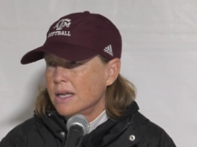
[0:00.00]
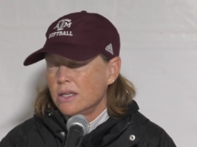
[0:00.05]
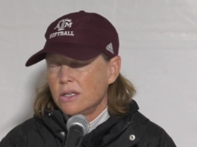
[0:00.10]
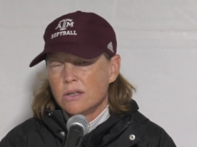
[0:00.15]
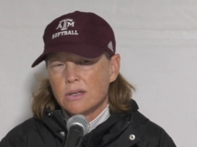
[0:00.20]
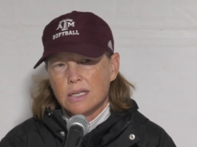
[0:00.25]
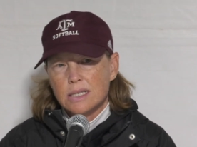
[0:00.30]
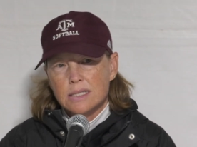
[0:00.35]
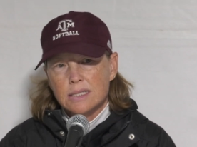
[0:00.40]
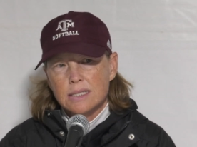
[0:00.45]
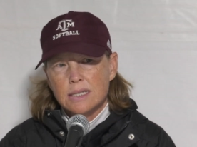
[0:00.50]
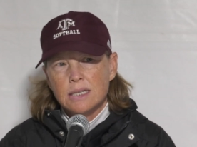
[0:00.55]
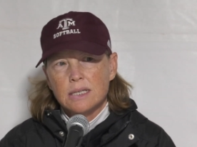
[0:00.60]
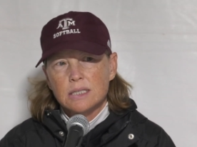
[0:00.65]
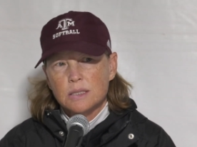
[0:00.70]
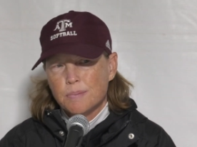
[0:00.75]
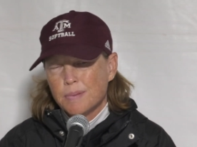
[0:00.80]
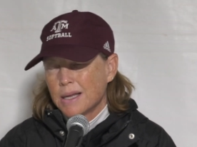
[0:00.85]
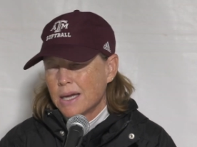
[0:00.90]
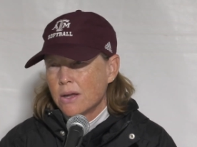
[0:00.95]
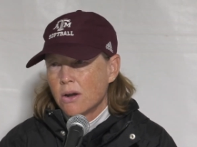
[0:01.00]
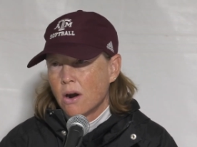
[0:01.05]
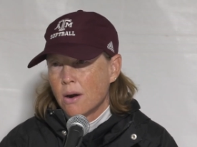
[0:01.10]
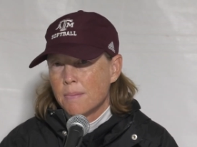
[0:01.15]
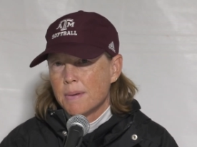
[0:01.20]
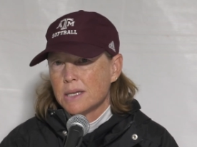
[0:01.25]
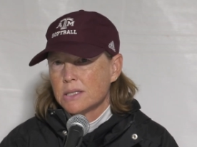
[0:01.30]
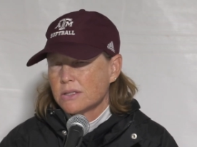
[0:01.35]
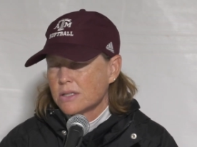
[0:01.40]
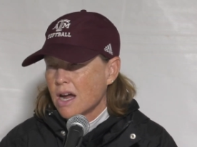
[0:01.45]
And you can see us playing our
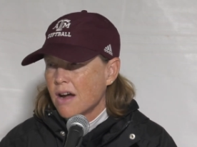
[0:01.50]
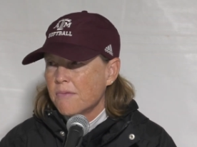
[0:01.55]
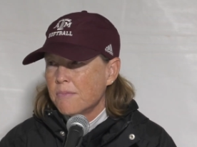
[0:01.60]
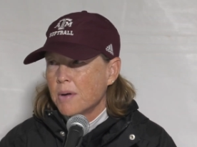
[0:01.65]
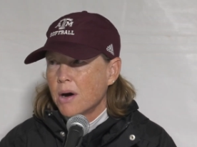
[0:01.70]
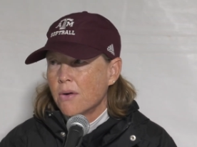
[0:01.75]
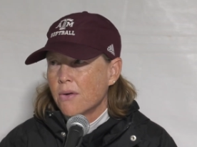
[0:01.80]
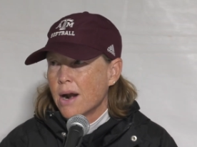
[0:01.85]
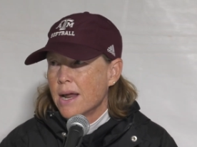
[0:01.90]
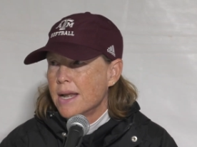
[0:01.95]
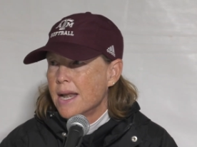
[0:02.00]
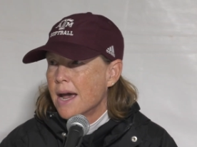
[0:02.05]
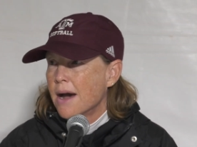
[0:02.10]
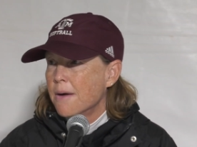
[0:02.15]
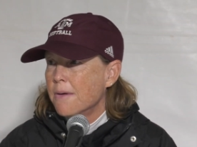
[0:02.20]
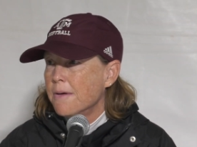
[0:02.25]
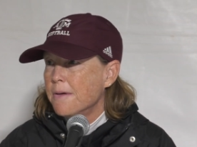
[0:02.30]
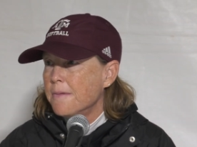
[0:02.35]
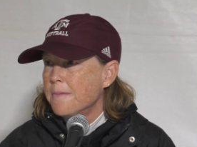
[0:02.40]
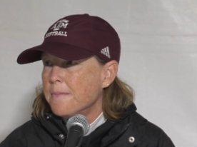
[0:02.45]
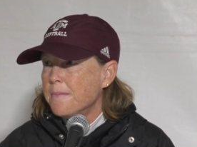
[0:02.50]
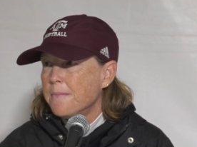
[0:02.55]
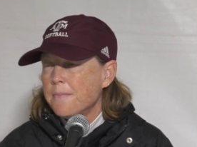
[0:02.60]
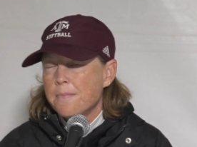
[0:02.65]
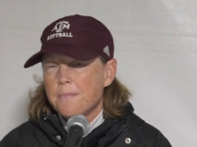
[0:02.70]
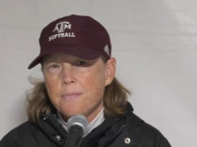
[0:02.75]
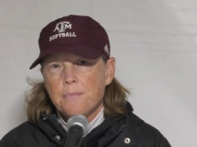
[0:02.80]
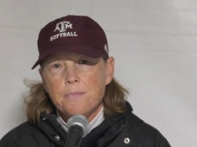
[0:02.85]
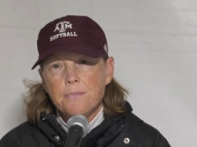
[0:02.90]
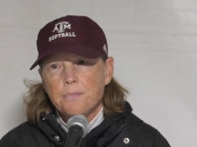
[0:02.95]
best softball right now.
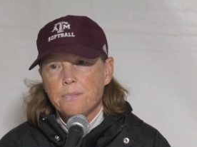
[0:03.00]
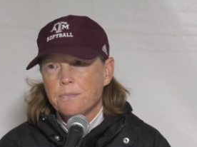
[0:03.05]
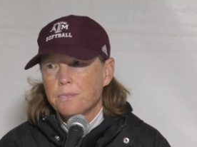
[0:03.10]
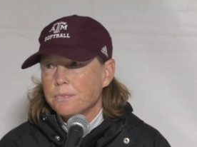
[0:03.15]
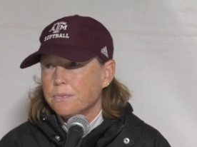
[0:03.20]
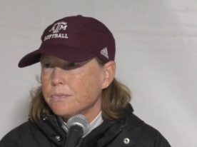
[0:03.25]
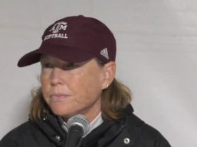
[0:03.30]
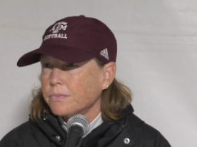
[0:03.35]
Coach,